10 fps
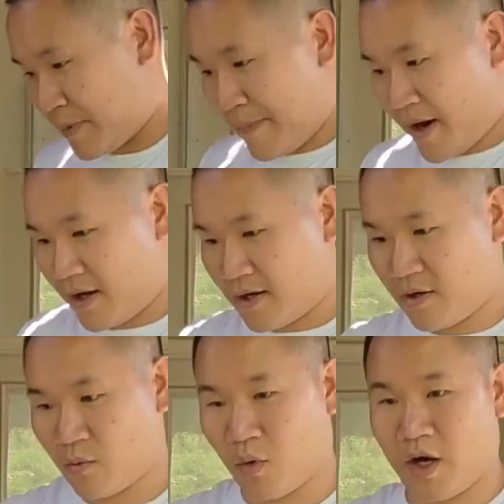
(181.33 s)
prepared
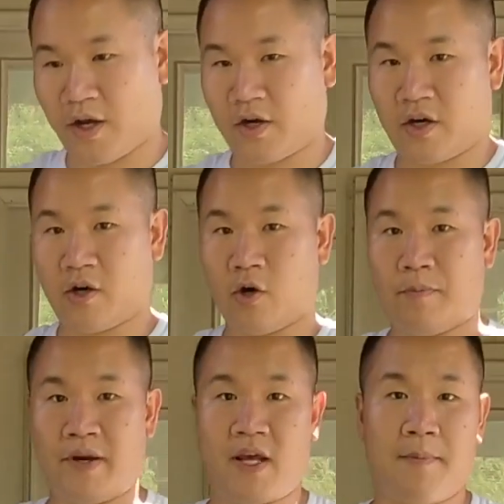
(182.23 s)
while you're
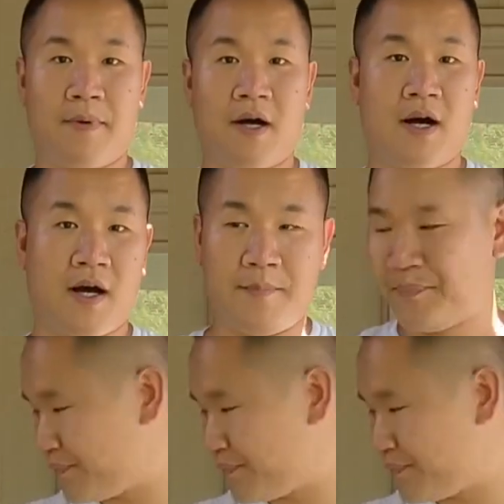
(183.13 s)
opening up a